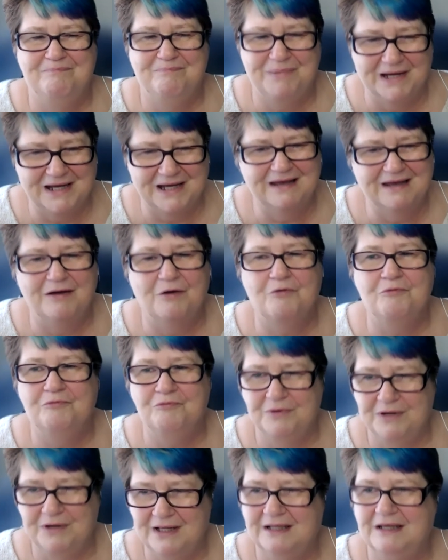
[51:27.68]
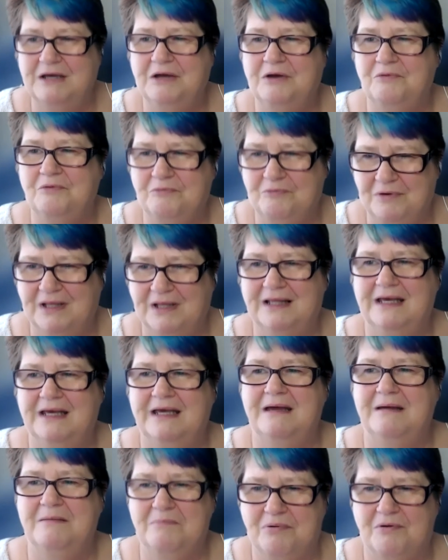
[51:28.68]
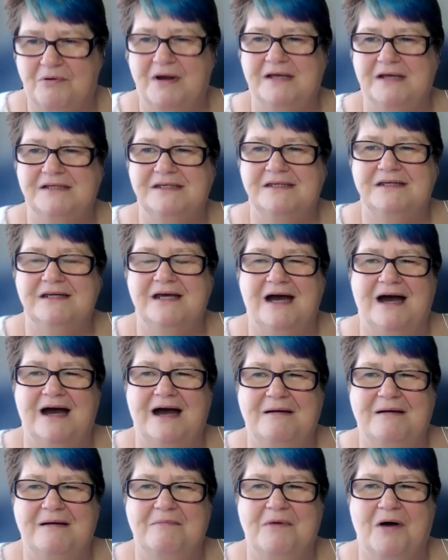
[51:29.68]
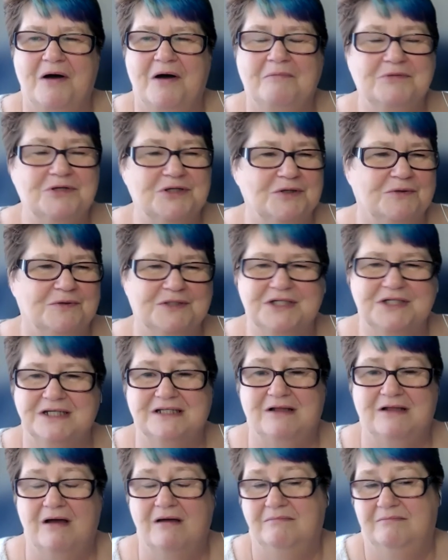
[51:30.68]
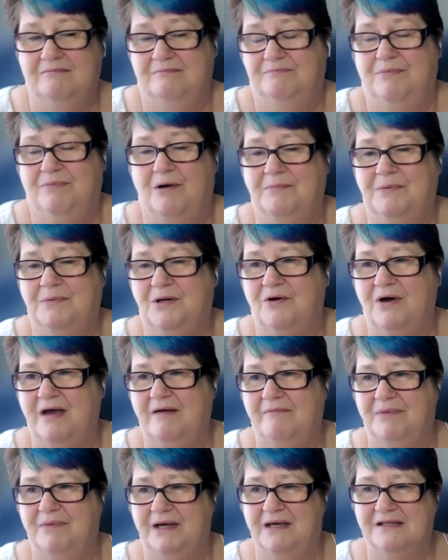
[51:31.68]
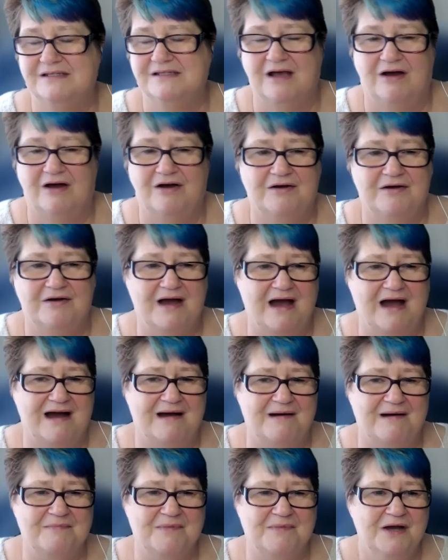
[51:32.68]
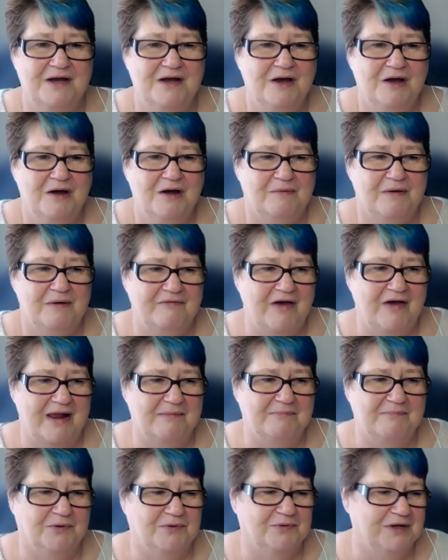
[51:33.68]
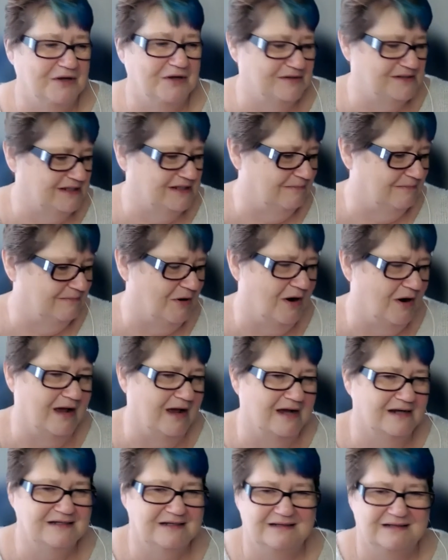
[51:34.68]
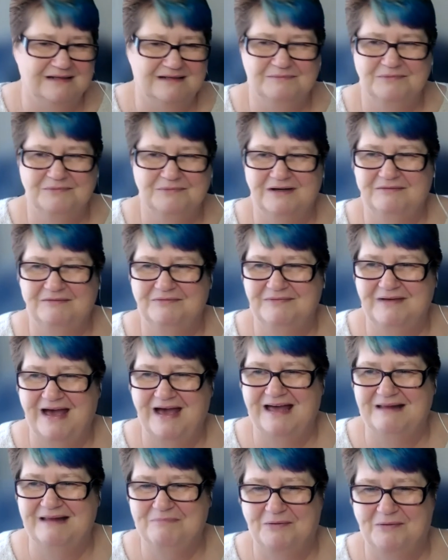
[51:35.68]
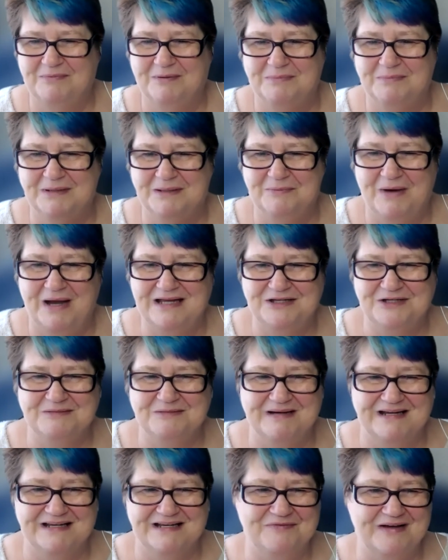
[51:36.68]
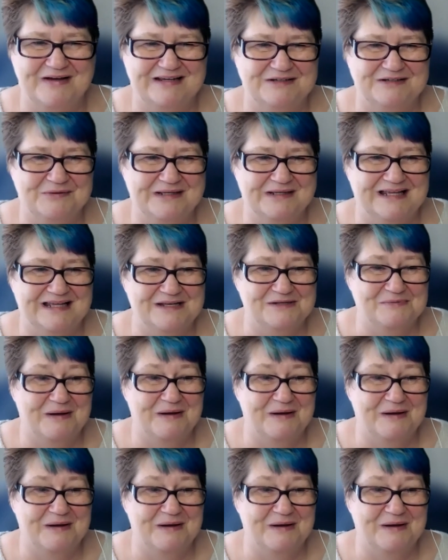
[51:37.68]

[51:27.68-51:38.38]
be really, really impressed, um, I'm sure, just like Bob and I have been. So, um, we've had a ball using the product, and we've had probably way too much fun doing these